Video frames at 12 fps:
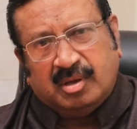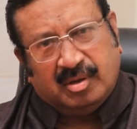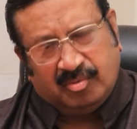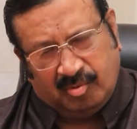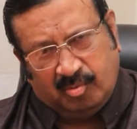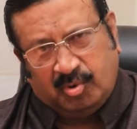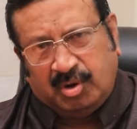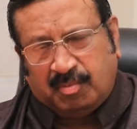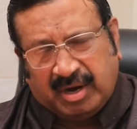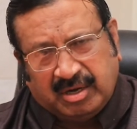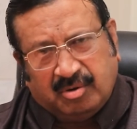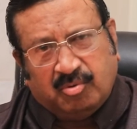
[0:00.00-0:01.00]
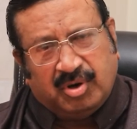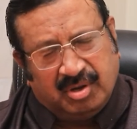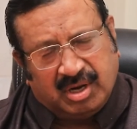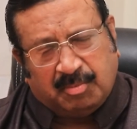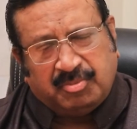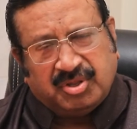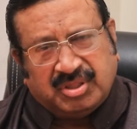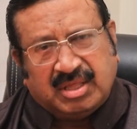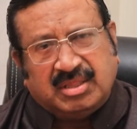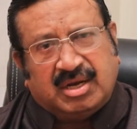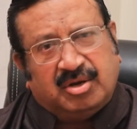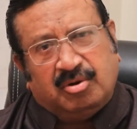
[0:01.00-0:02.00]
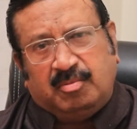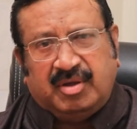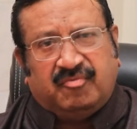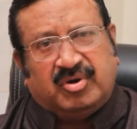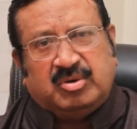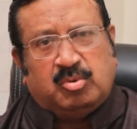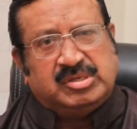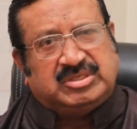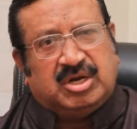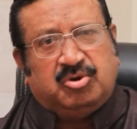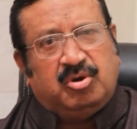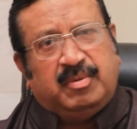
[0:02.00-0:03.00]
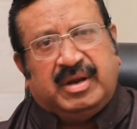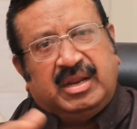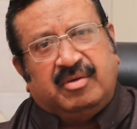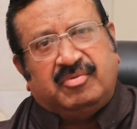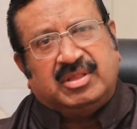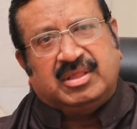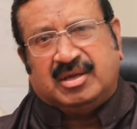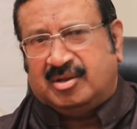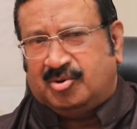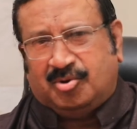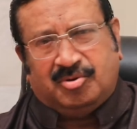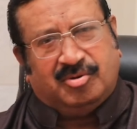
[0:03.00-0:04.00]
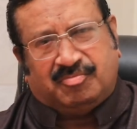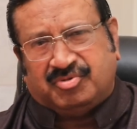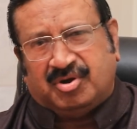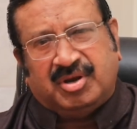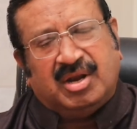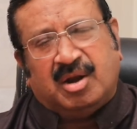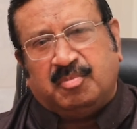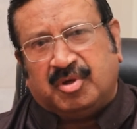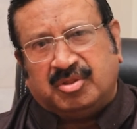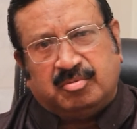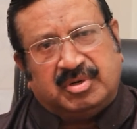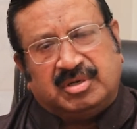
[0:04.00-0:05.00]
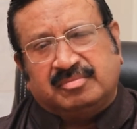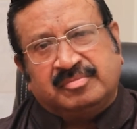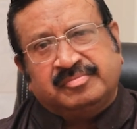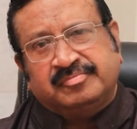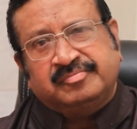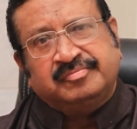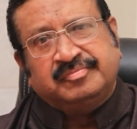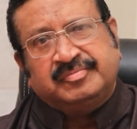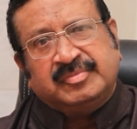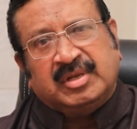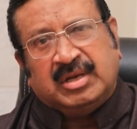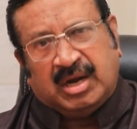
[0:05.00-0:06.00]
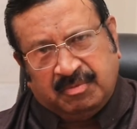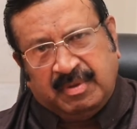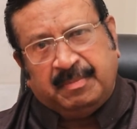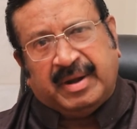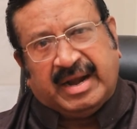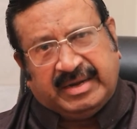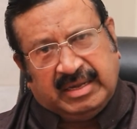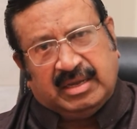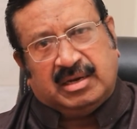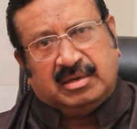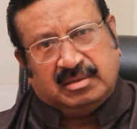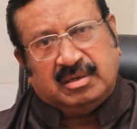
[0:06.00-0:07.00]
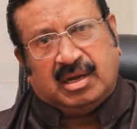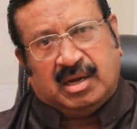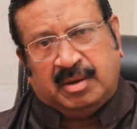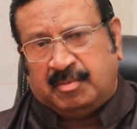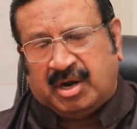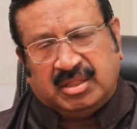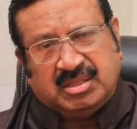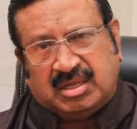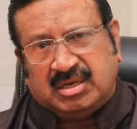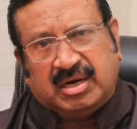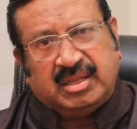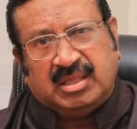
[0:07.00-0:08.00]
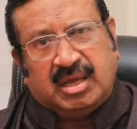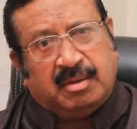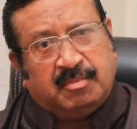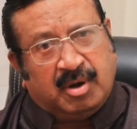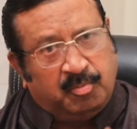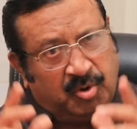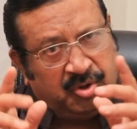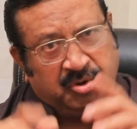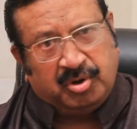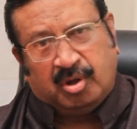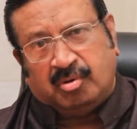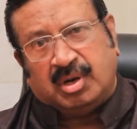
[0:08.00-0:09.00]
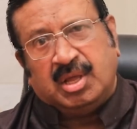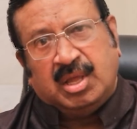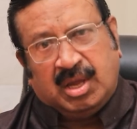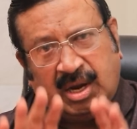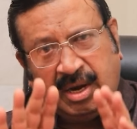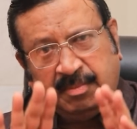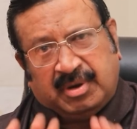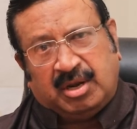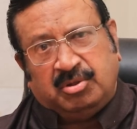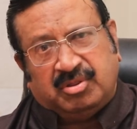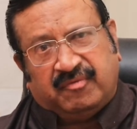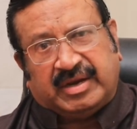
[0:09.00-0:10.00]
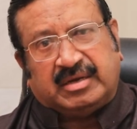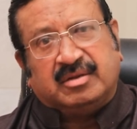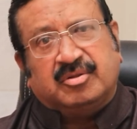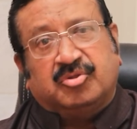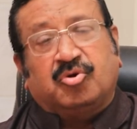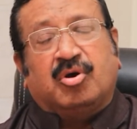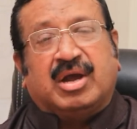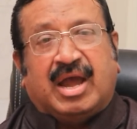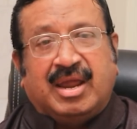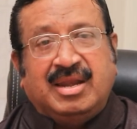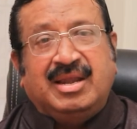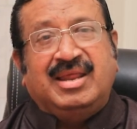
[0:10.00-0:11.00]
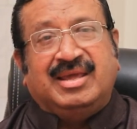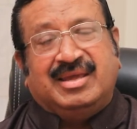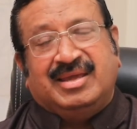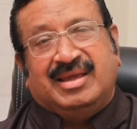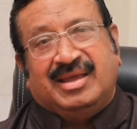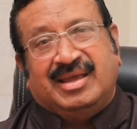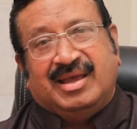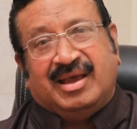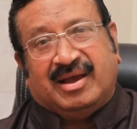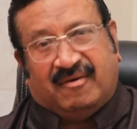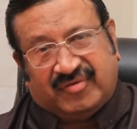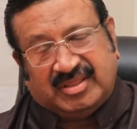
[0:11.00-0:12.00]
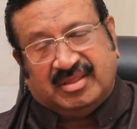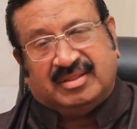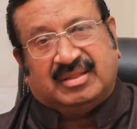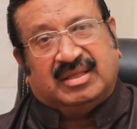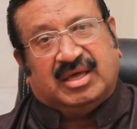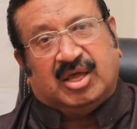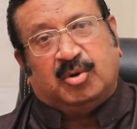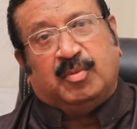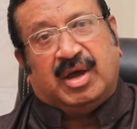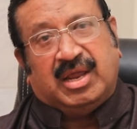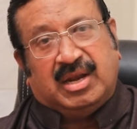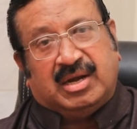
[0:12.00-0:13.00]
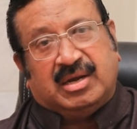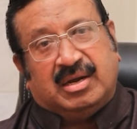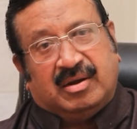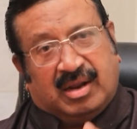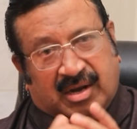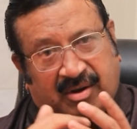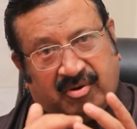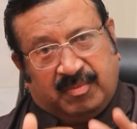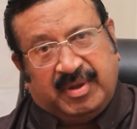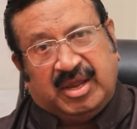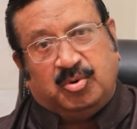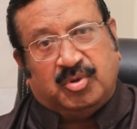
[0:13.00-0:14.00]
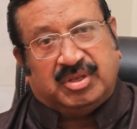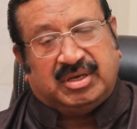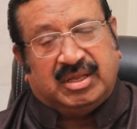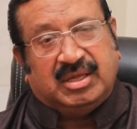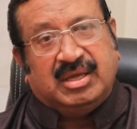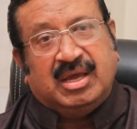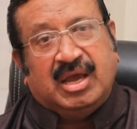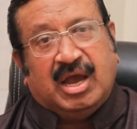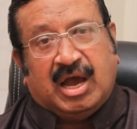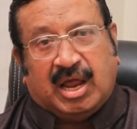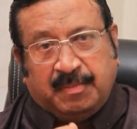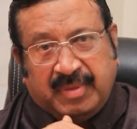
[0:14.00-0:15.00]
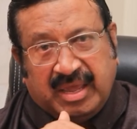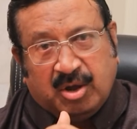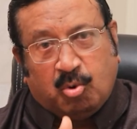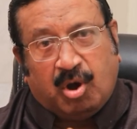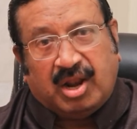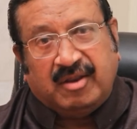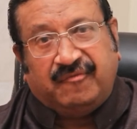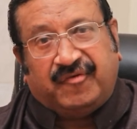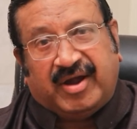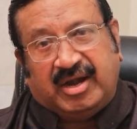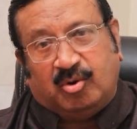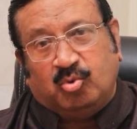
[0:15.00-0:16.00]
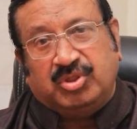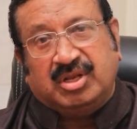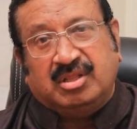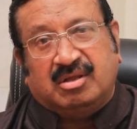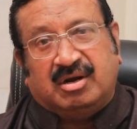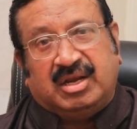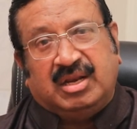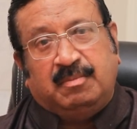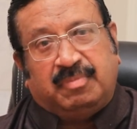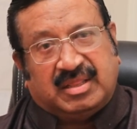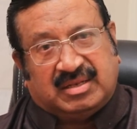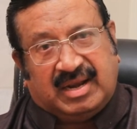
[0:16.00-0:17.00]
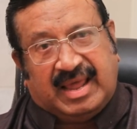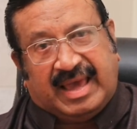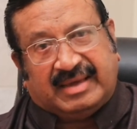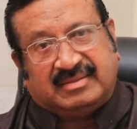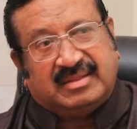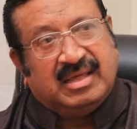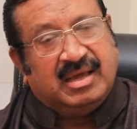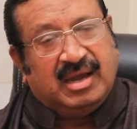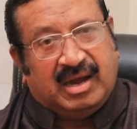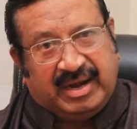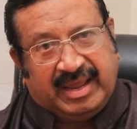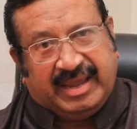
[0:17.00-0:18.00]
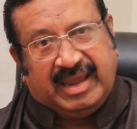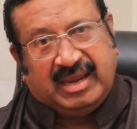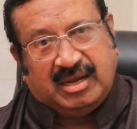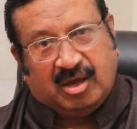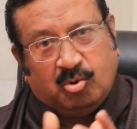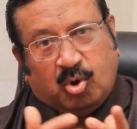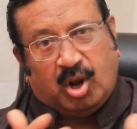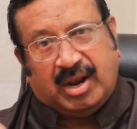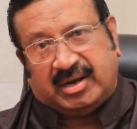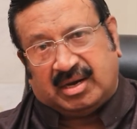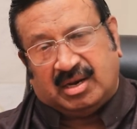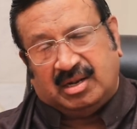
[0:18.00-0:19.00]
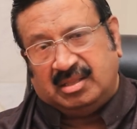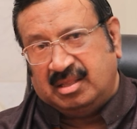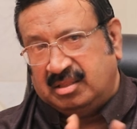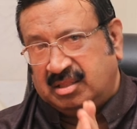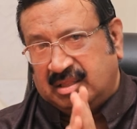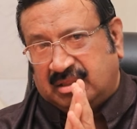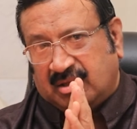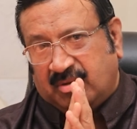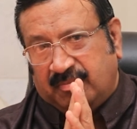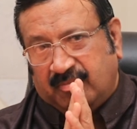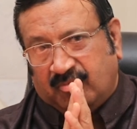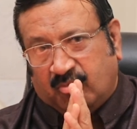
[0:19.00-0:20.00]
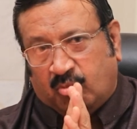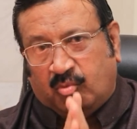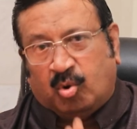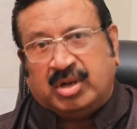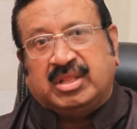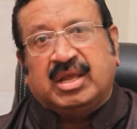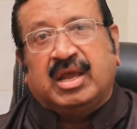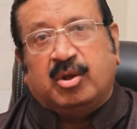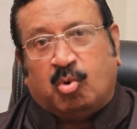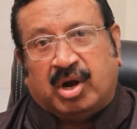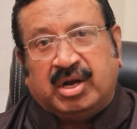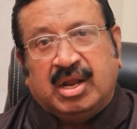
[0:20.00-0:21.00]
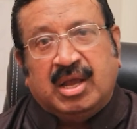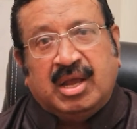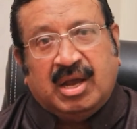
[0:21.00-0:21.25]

Would you mind? Would you come to say that you'll be in one shot, you'll be getting everything? No, absolutely not possible. Let us be practical. I'm not exaggerating. I'm not putting you down. I'm telling you the fact. So kindly come for this Aruba Island and our Bay University and be qualified within 13 plus lakhs and again have collateral. This is one thing I want.